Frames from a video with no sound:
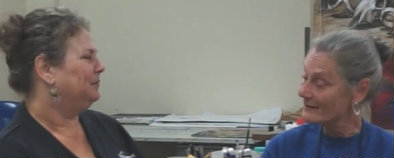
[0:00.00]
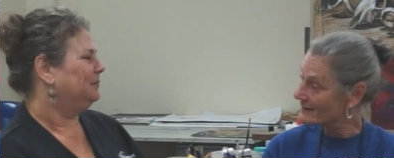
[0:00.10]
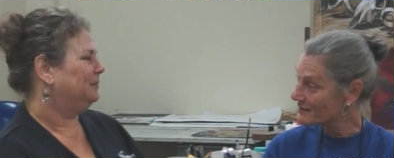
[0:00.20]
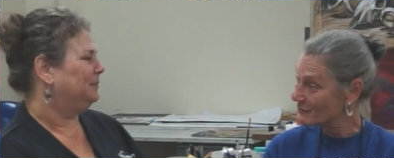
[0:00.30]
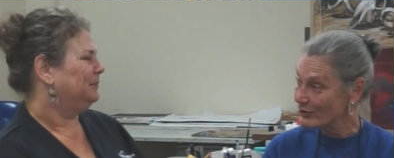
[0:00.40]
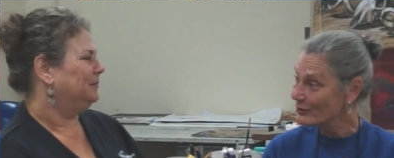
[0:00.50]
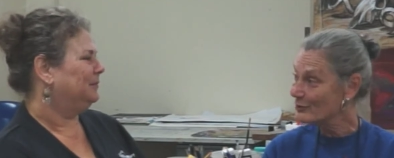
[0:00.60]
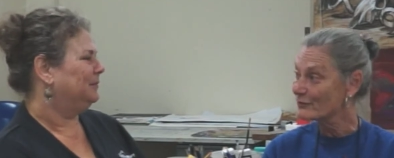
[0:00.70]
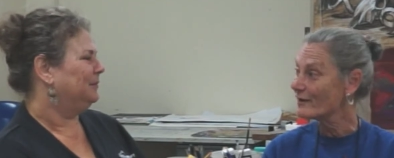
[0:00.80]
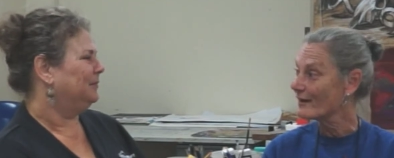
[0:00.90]
Speaker 1: that's the
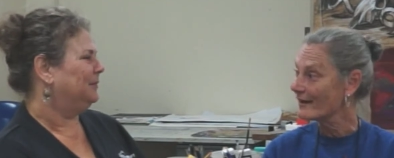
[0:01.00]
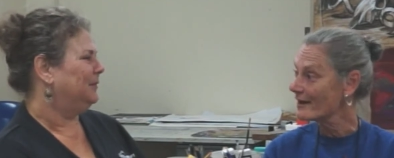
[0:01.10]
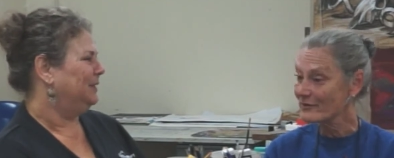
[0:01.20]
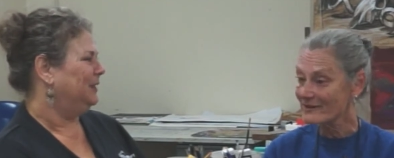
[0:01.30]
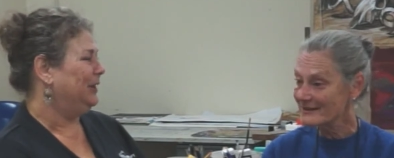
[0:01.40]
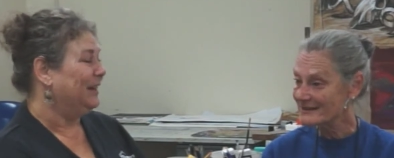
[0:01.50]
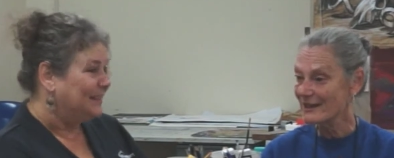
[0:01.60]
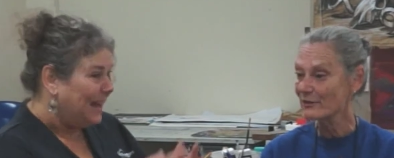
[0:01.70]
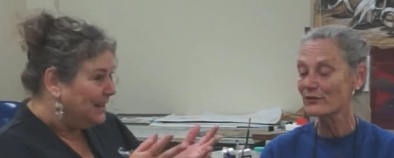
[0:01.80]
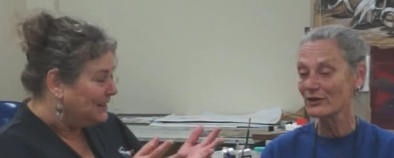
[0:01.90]
beauty of here. Everything's
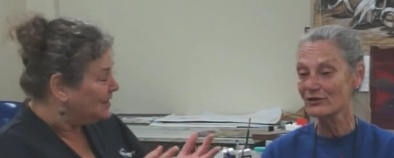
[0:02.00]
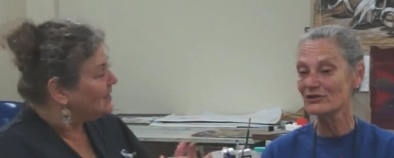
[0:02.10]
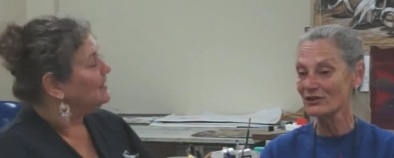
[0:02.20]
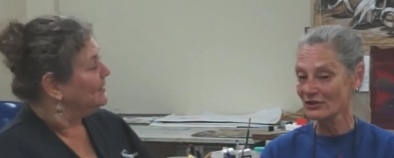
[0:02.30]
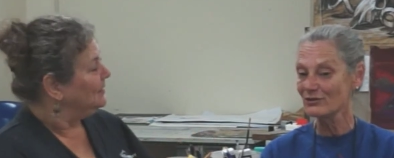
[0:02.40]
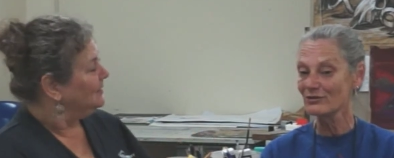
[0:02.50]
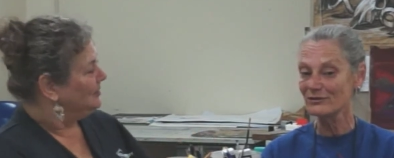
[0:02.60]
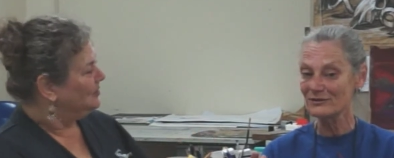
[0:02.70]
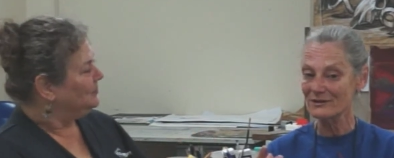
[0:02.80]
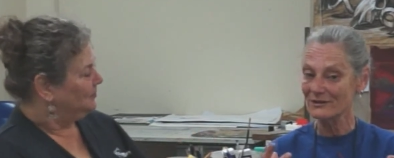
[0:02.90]
here taste. for you to
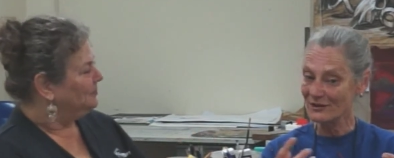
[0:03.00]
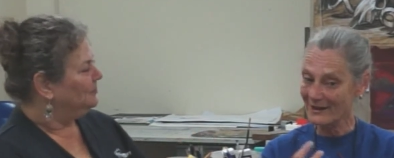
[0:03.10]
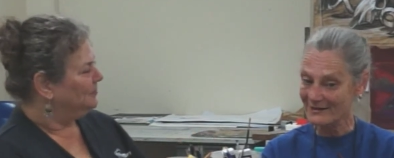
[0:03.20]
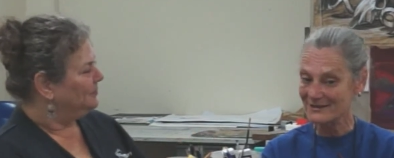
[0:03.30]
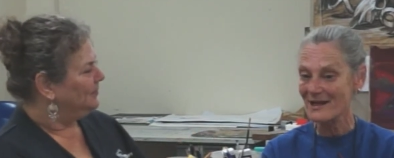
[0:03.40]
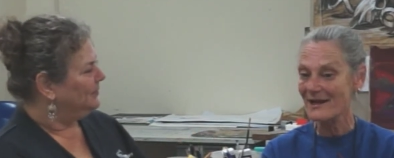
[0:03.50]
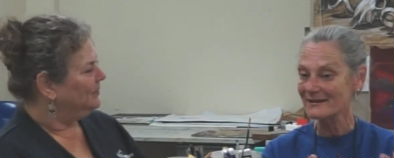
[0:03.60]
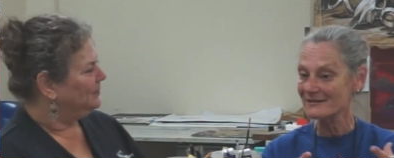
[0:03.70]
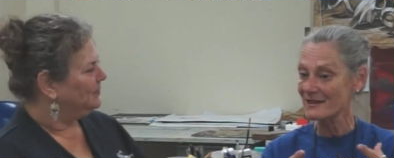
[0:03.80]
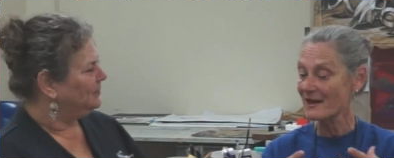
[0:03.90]
use. You get a
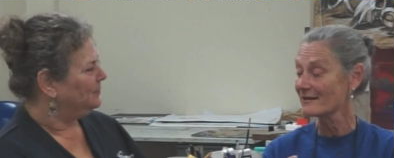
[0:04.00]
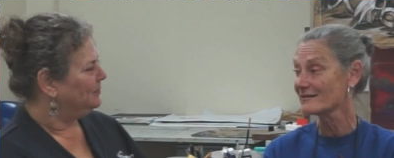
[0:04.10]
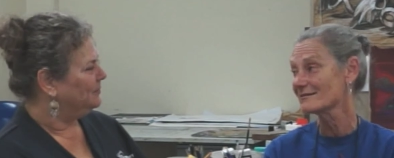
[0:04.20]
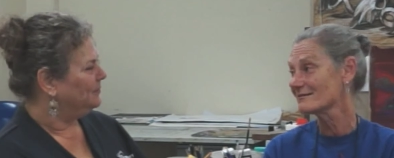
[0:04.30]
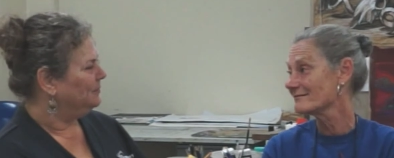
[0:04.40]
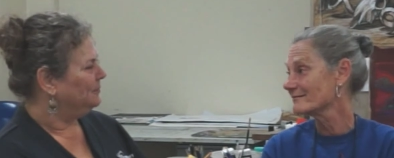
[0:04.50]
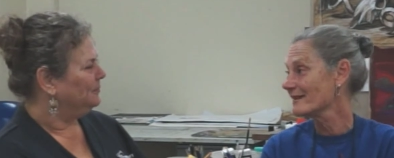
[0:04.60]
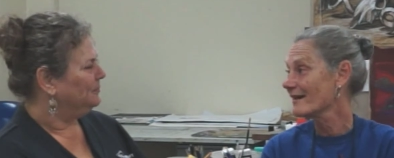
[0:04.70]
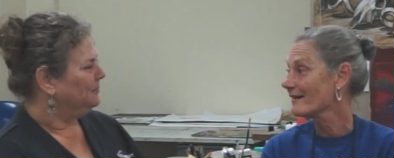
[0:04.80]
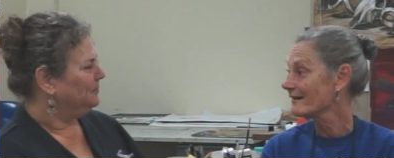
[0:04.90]
taste and it
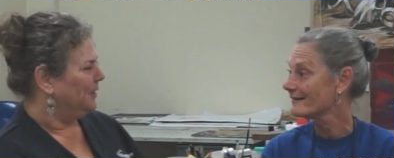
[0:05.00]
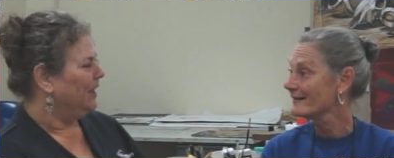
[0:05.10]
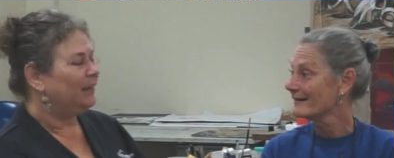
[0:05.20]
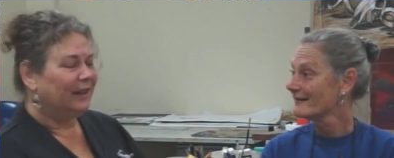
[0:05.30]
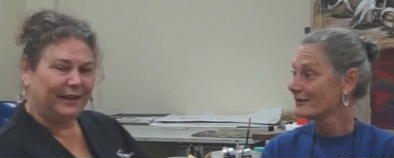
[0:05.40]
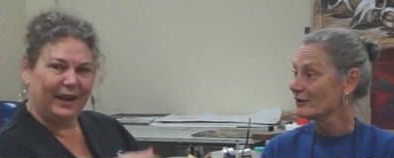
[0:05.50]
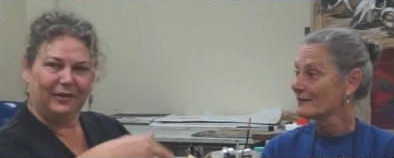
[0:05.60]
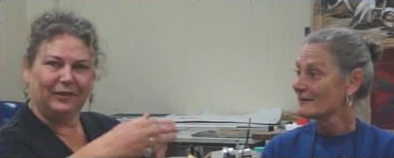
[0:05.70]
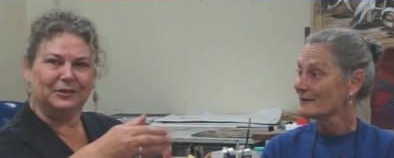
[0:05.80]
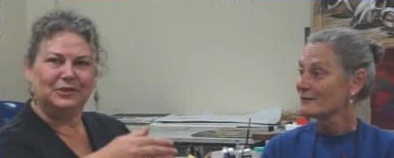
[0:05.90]
yeah.
Speaker 2: And it can
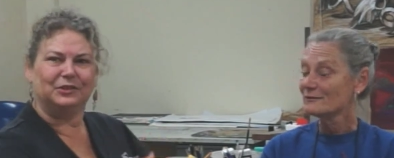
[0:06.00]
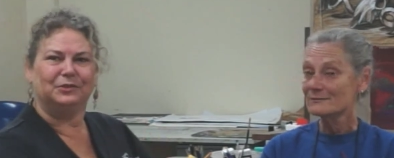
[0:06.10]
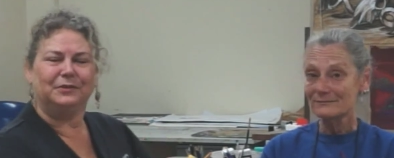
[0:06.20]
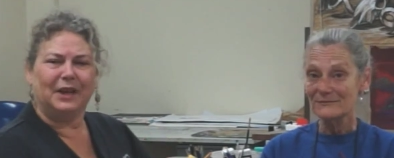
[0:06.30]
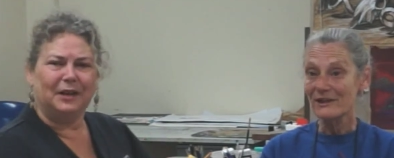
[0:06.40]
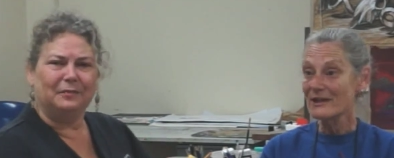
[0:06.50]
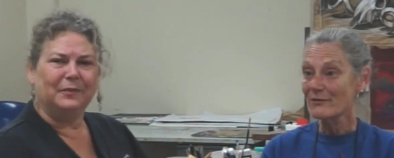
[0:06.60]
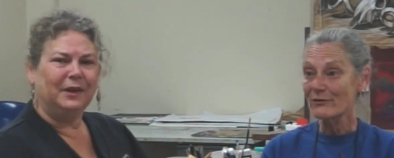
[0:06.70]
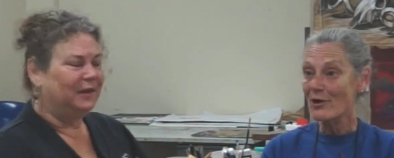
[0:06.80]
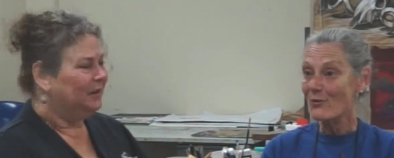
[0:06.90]
carry on to um, you
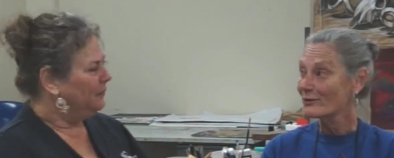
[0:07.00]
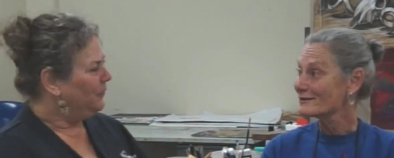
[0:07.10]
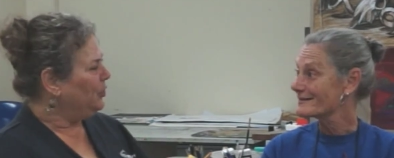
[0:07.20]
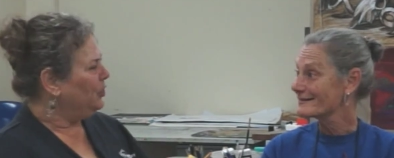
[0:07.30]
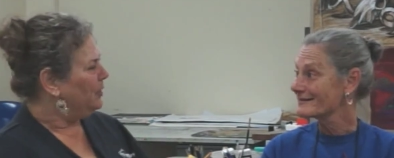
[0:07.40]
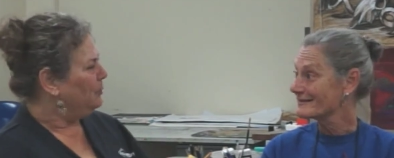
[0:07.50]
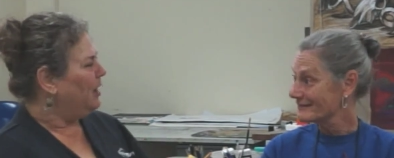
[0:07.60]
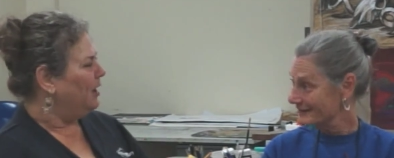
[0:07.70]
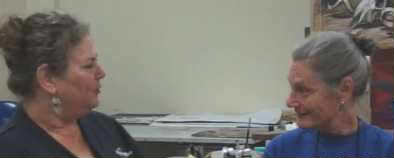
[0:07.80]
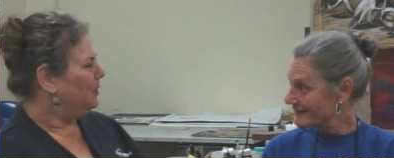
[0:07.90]
never know what further
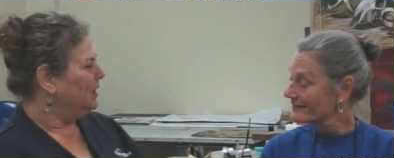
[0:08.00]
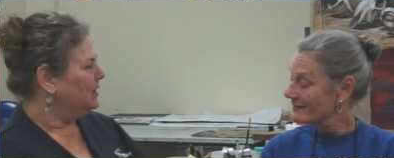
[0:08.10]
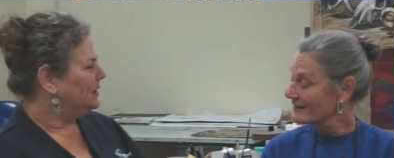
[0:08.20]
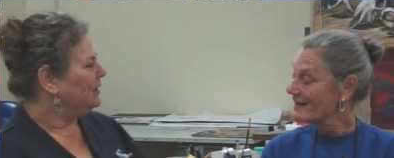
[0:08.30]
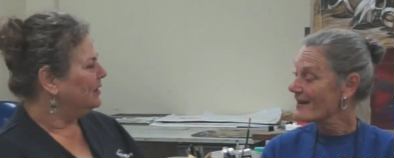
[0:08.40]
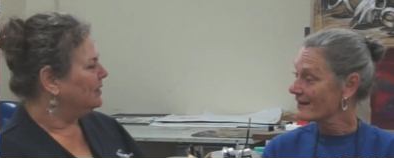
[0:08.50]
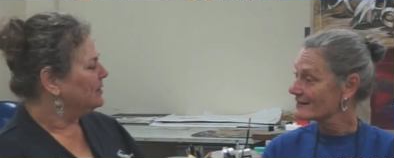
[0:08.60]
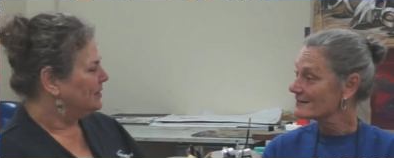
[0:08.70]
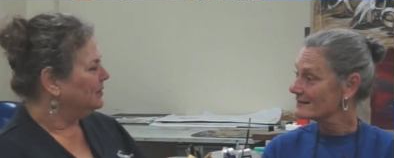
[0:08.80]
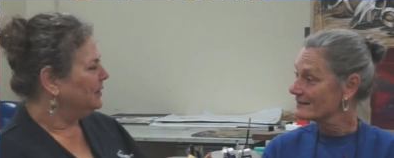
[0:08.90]
pathways, can't
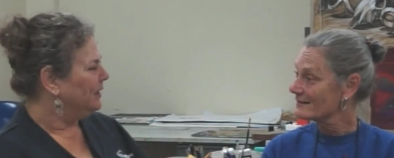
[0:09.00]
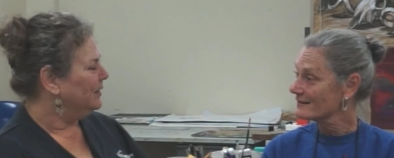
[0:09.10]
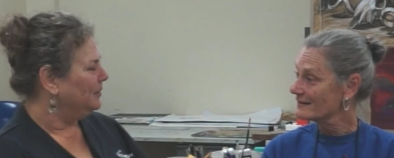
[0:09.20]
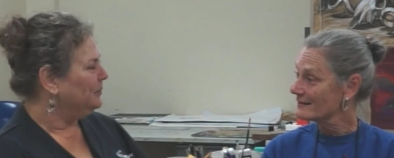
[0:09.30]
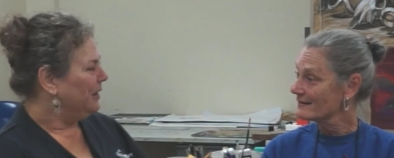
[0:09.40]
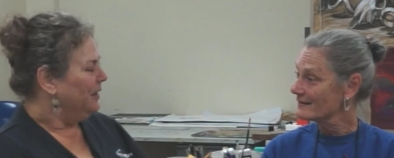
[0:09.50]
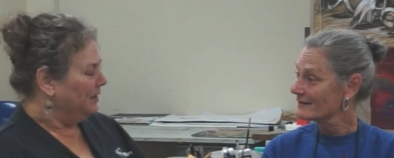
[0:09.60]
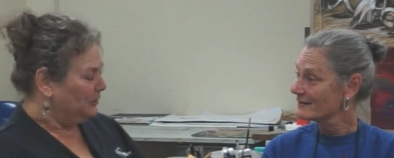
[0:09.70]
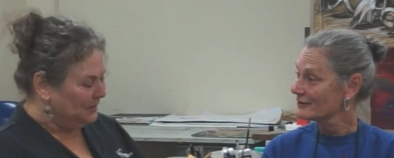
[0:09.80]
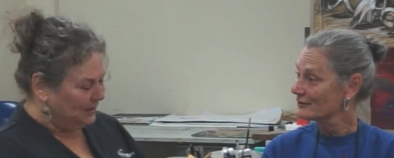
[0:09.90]
yes. it? Yeah.
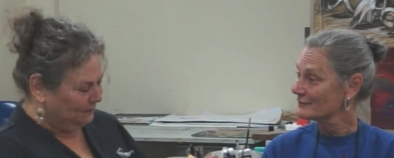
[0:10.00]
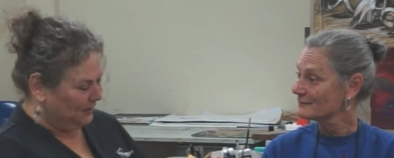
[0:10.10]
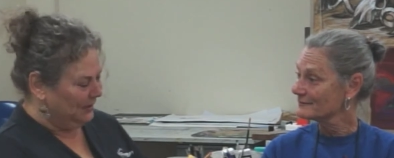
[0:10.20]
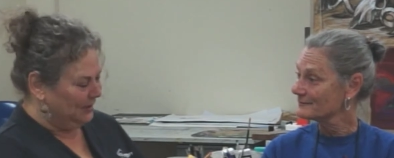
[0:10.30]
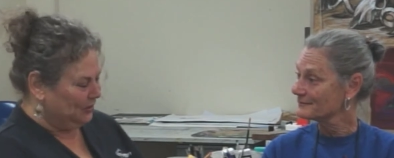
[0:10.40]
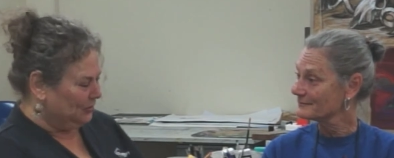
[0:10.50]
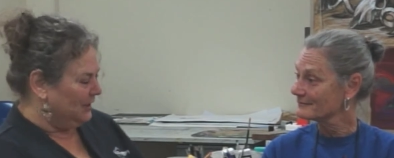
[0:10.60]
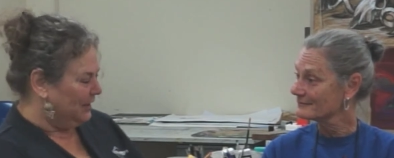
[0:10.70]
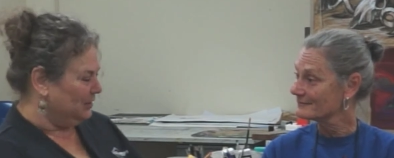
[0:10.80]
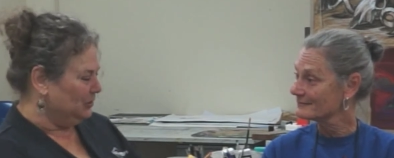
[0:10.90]
Kris, I've really enjoyed our